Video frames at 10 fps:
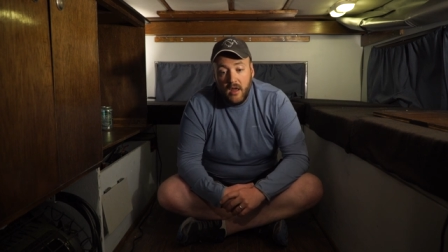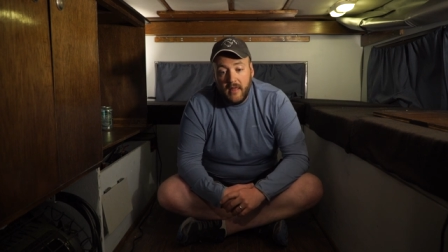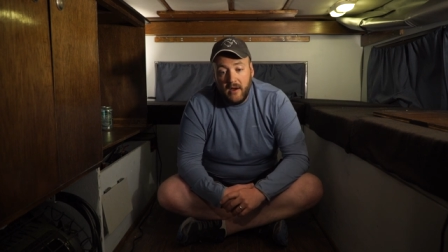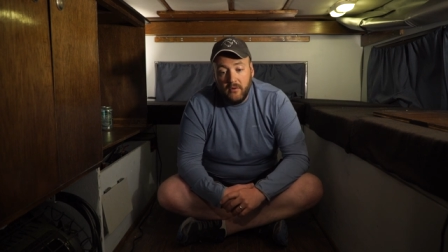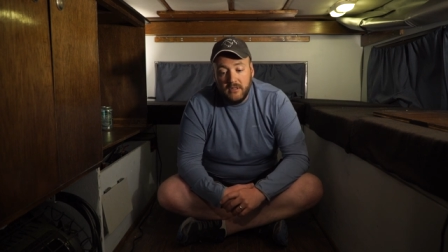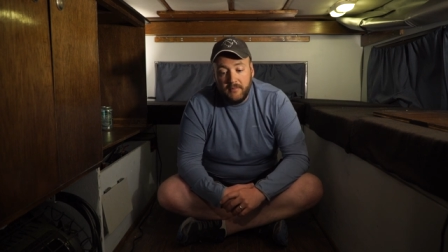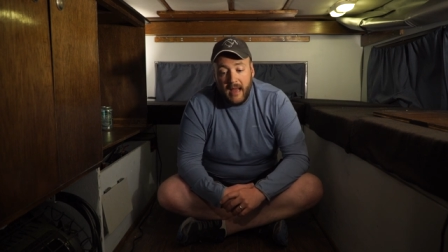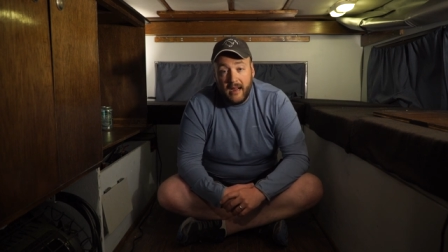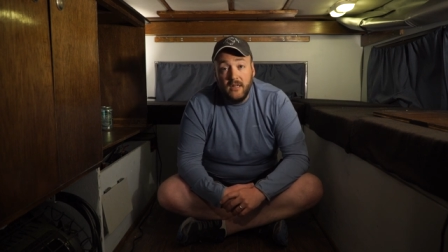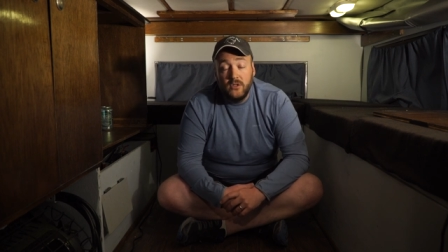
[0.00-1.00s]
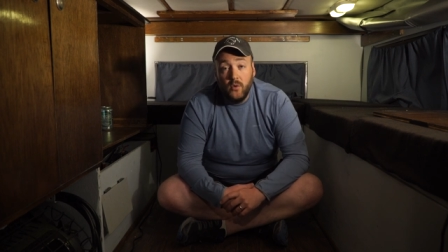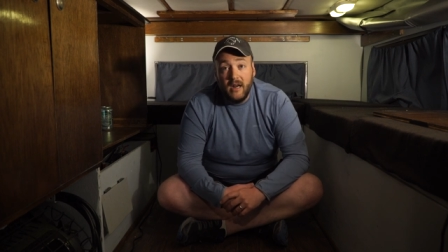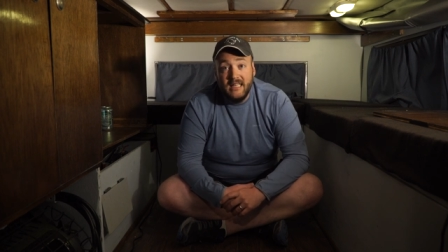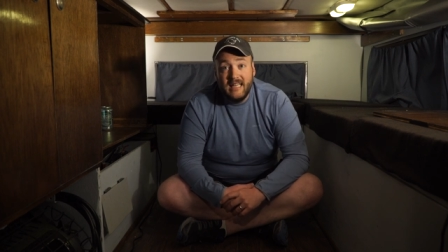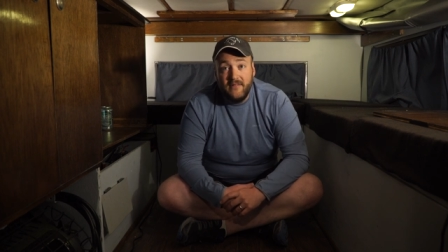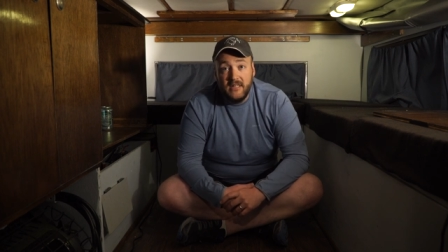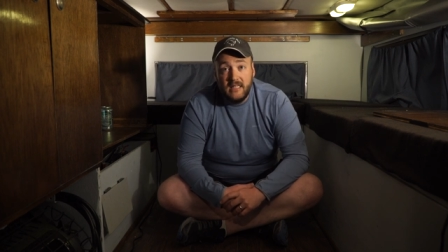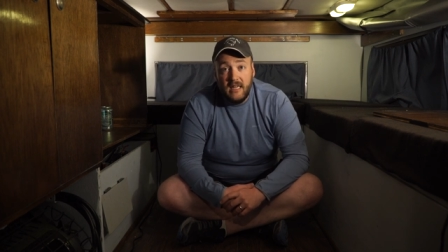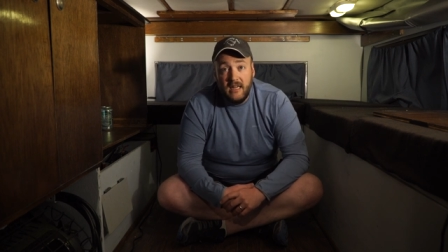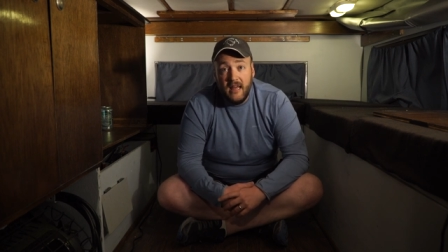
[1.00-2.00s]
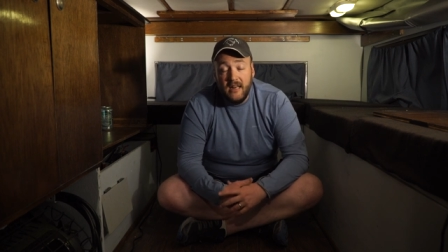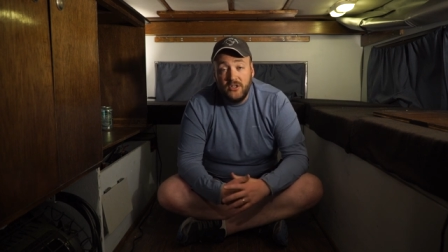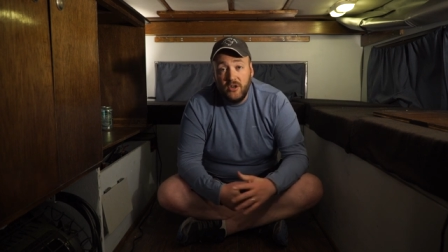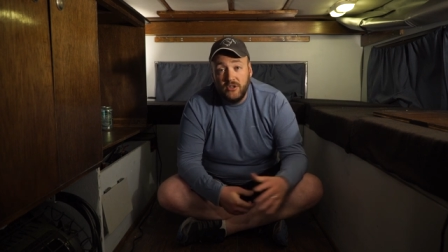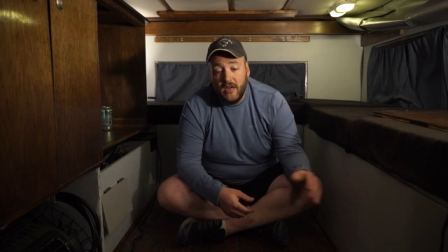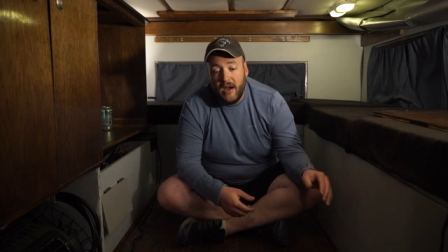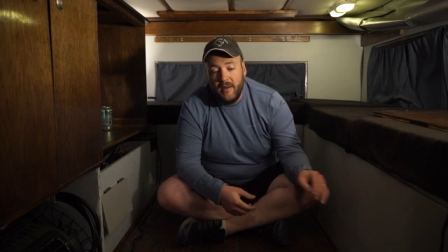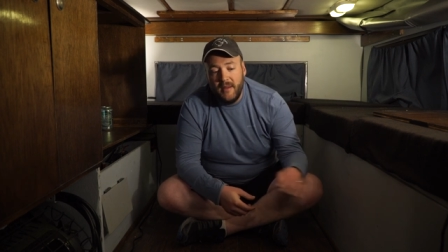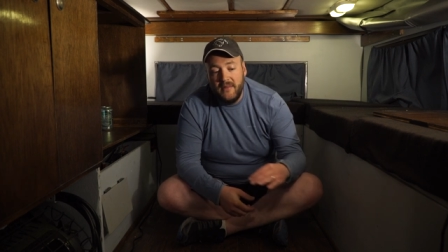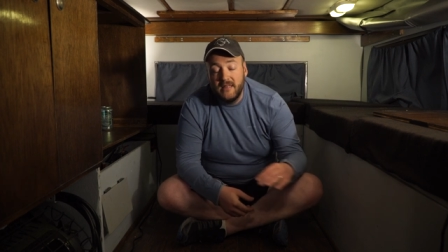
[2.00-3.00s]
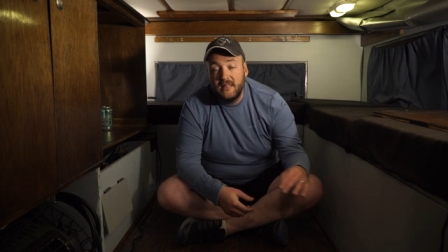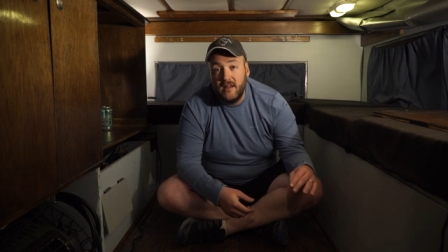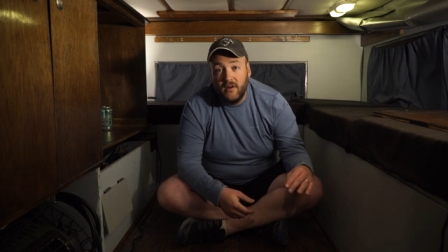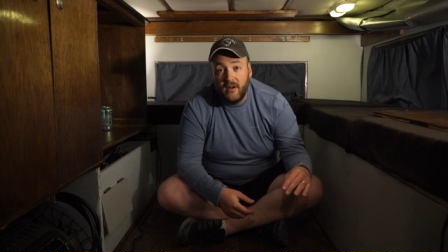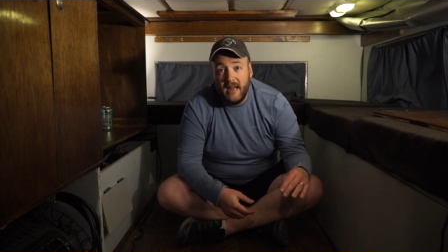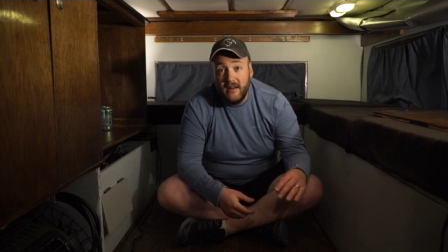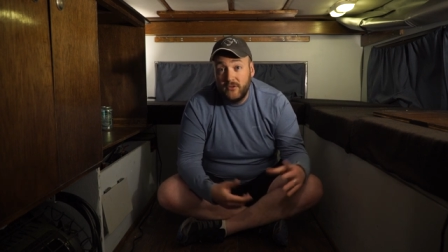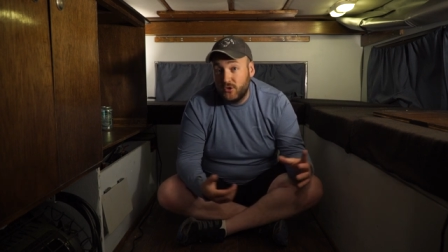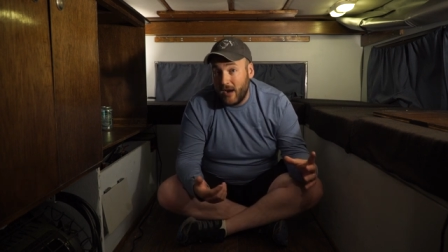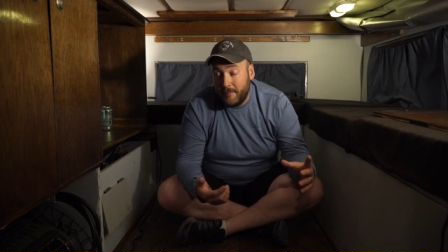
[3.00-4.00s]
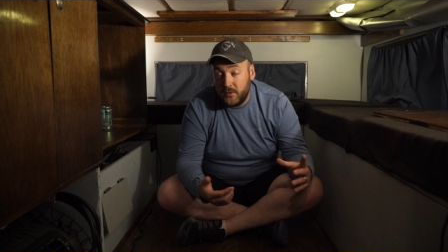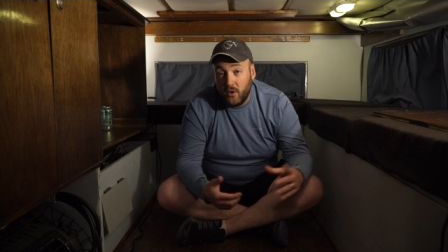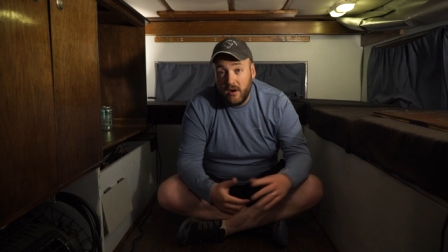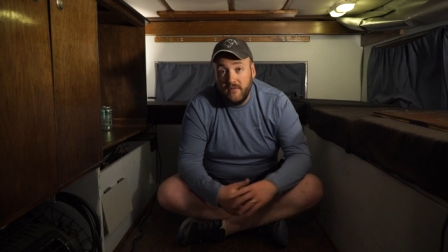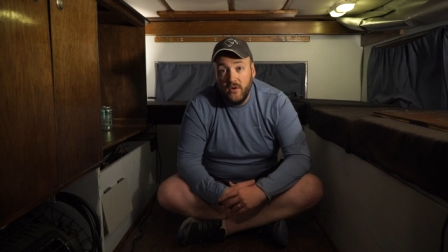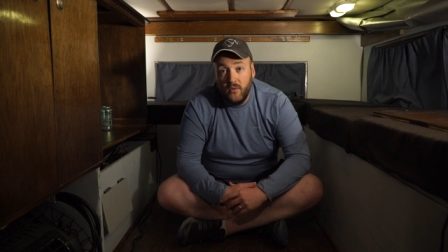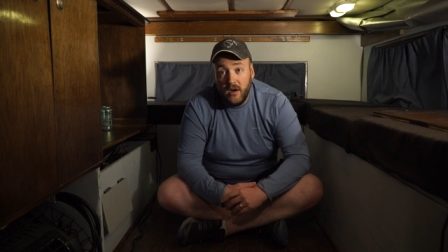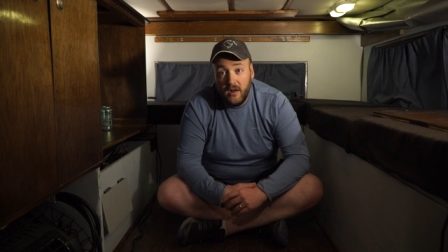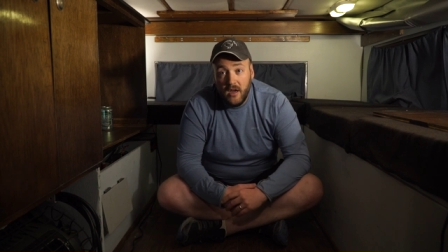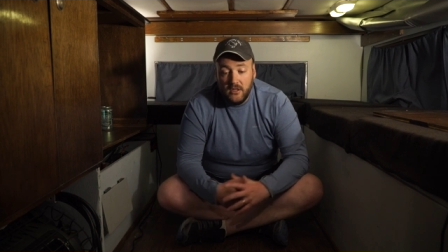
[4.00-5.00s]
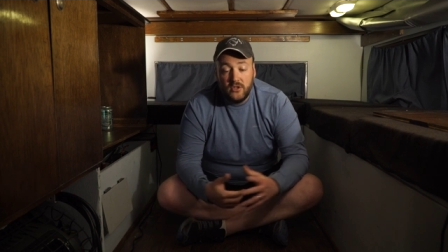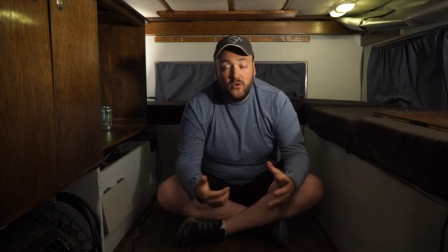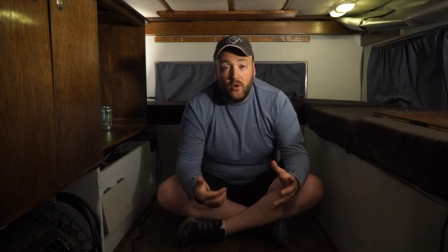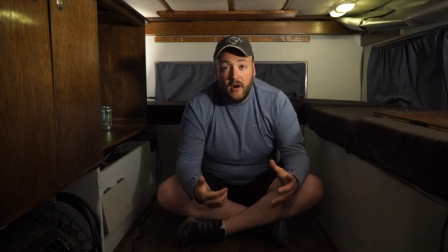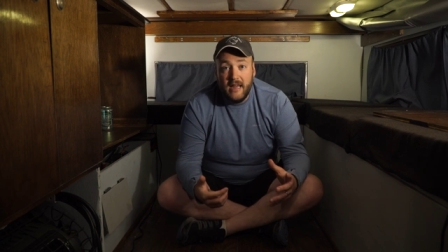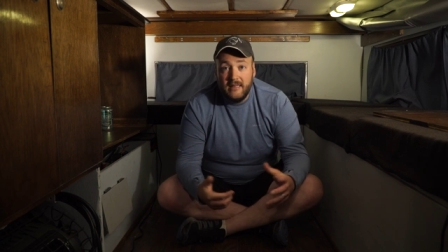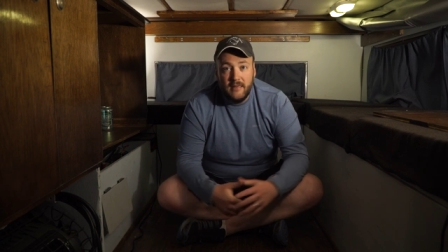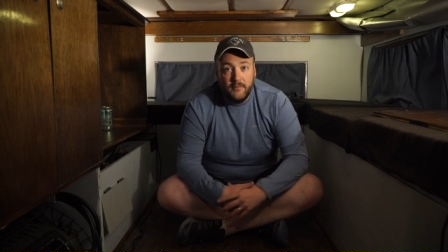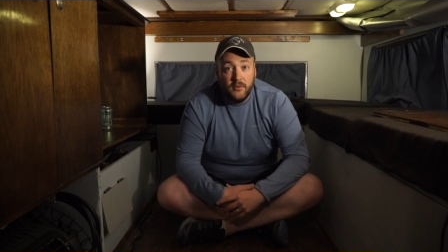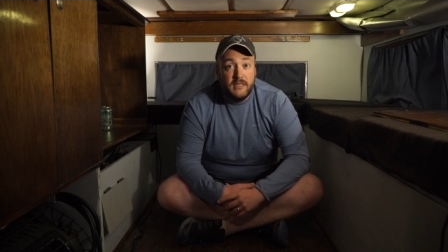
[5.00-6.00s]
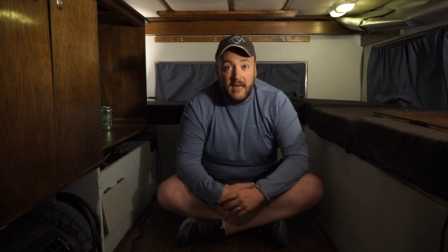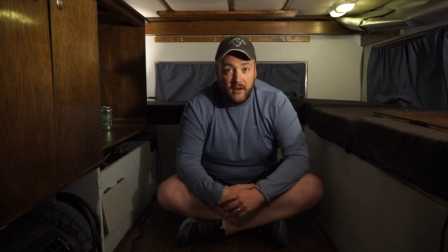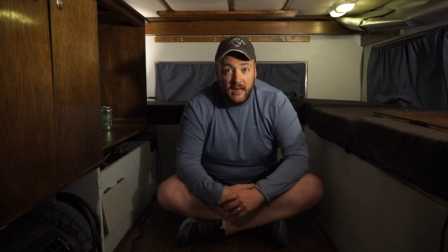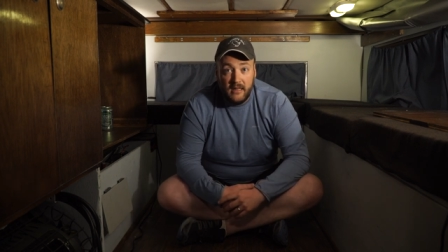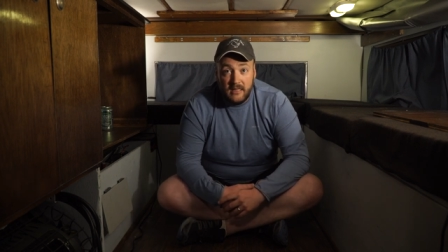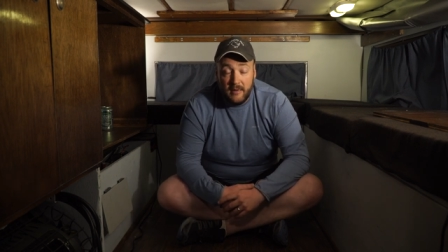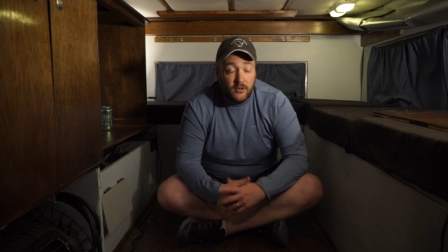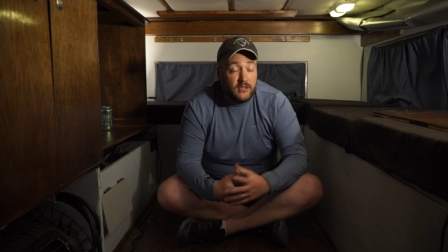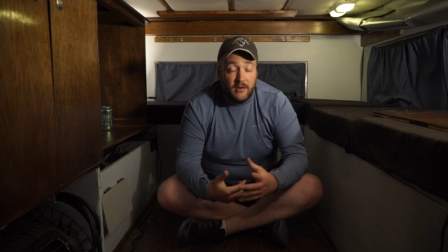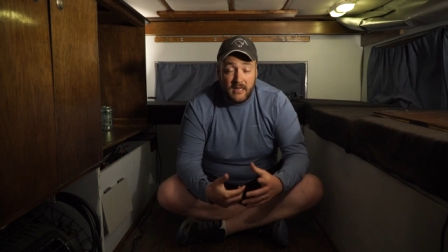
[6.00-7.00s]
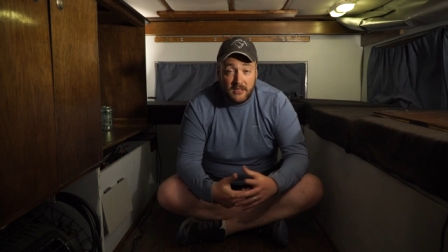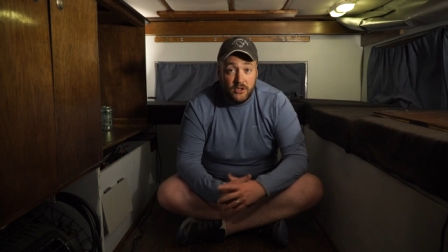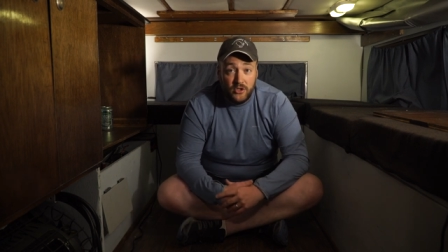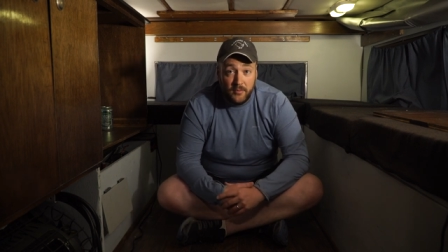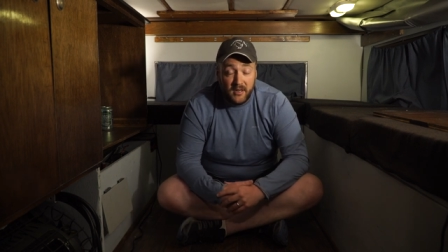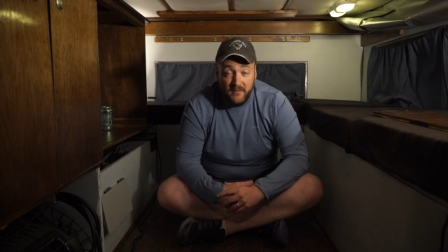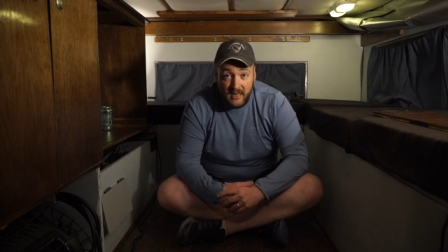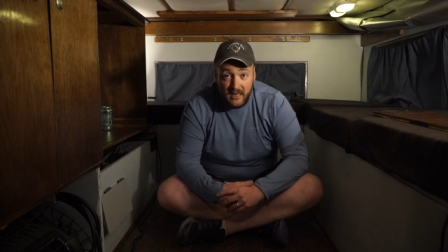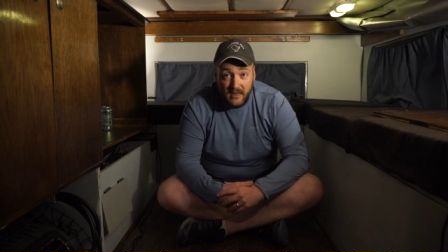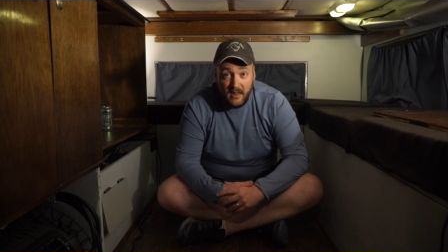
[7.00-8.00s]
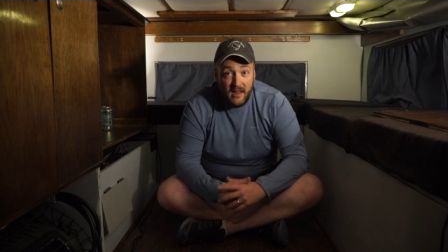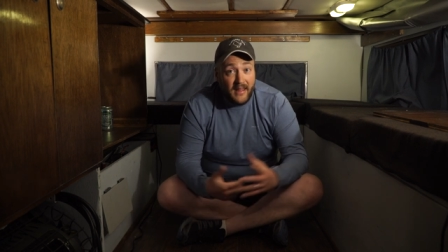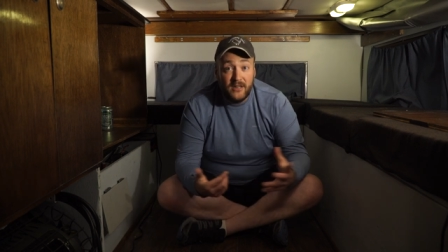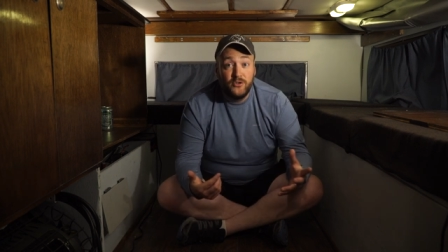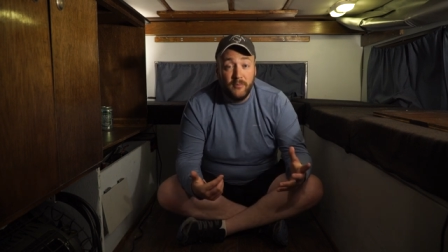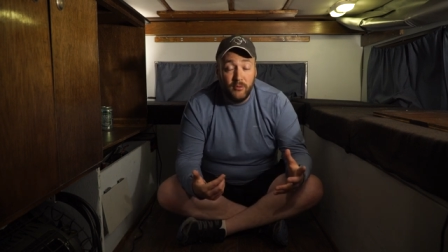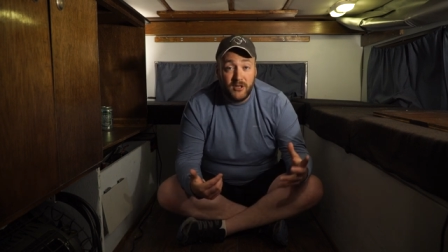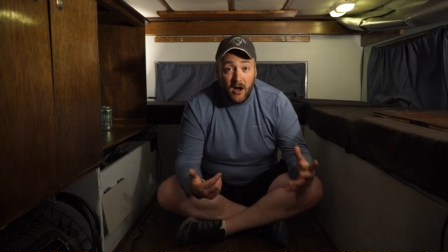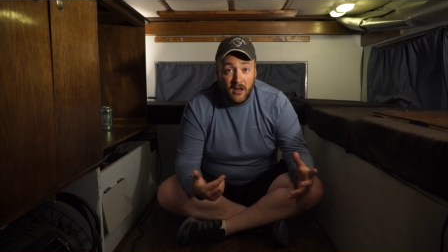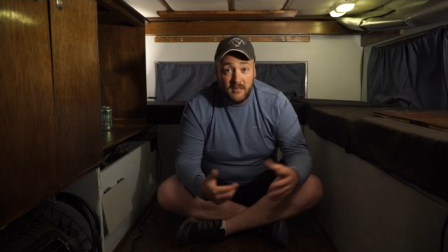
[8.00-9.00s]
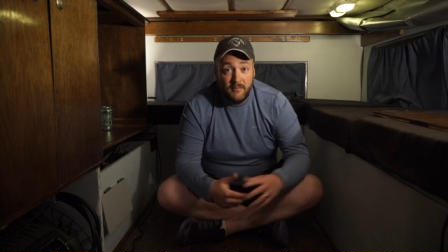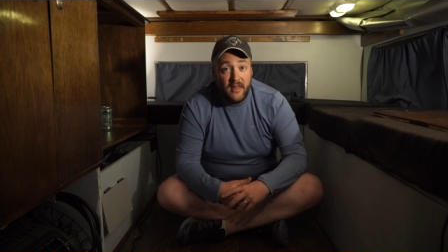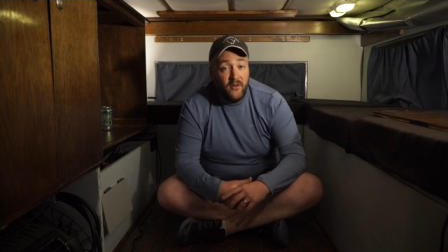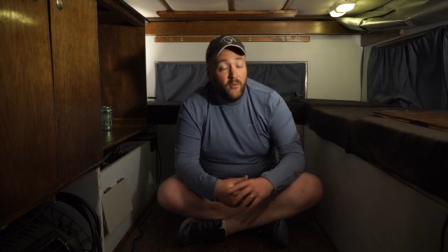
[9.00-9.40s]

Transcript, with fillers: That was back in 2017, and it shows you how I made this little kind of trap door, if you would, to store a simple tailgating table. So that was actually super convenient. That trip was awesome, by